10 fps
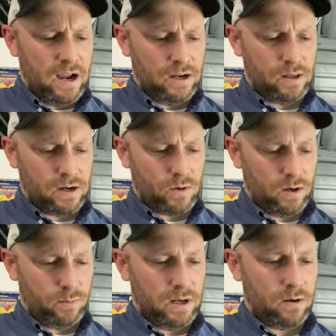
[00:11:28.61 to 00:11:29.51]
I do that
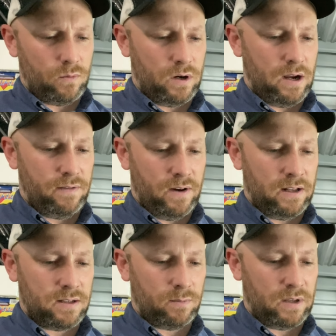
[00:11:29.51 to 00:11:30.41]
quite a bit, where I
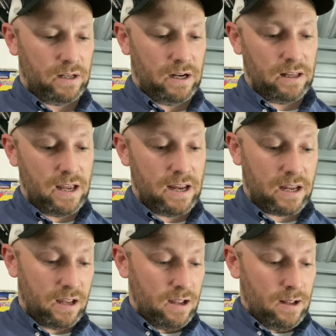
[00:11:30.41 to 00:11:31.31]
find something that I
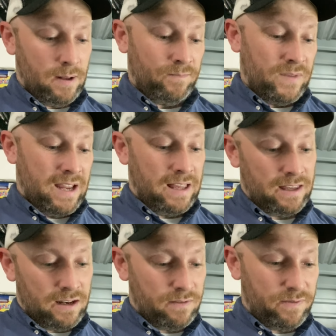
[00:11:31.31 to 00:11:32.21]
like, and
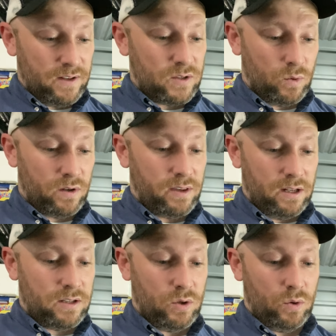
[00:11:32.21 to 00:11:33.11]
then if it's worth
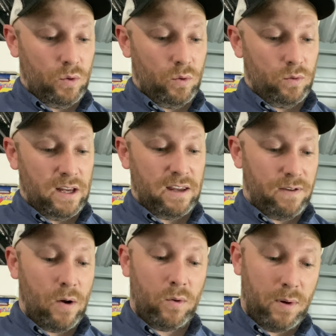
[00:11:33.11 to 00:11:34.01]
it to, like if
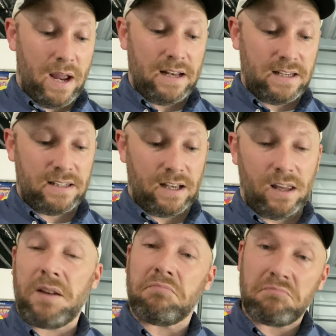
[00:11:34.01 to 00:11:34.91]
I would buy it to sell
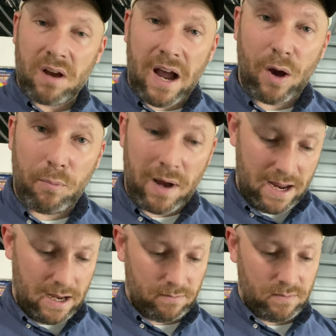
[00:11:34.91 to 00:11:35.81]
it, I'll buy
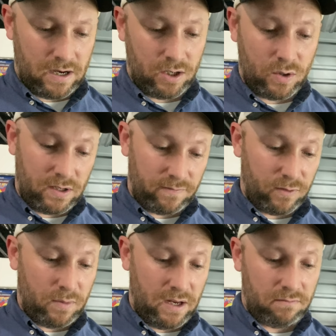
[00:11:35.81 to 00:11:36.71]
it and use it
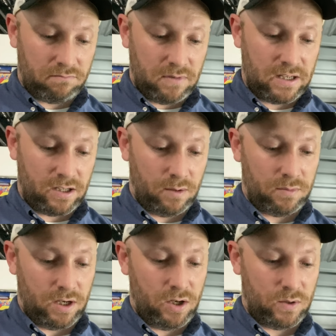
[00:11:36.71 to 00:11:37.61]
for me until I'm
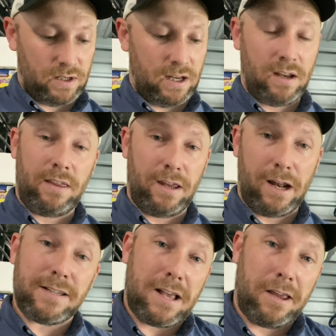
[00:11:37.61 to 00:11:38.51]
done using it, and then
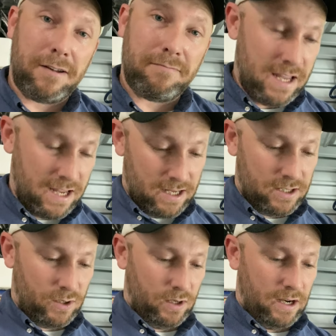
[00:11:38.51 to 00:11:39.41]
I sell it,
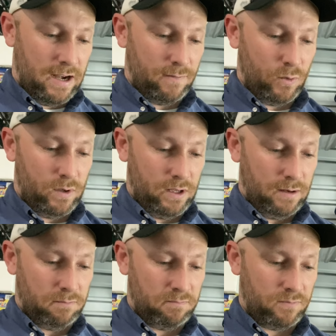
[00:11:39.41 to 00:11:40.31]
so that I never
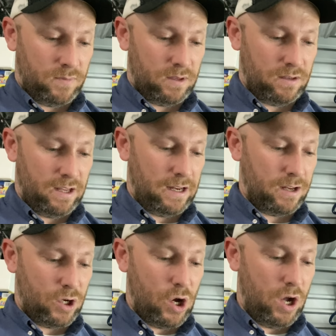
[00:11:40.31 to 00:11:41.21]
really
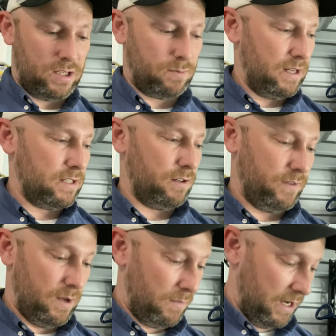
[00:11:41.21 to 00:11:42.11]
like cost myself
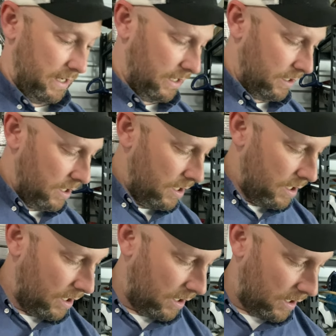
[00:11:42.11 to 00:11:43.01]
any money
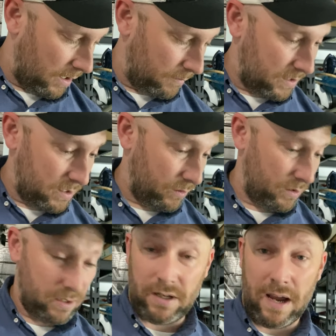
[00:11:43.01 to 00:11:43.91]
to
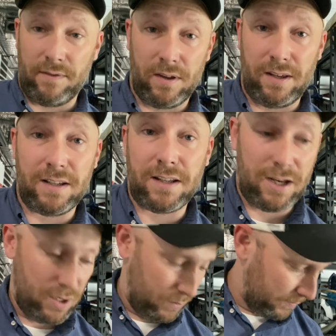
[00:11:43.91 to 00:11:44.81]
have the things that I use.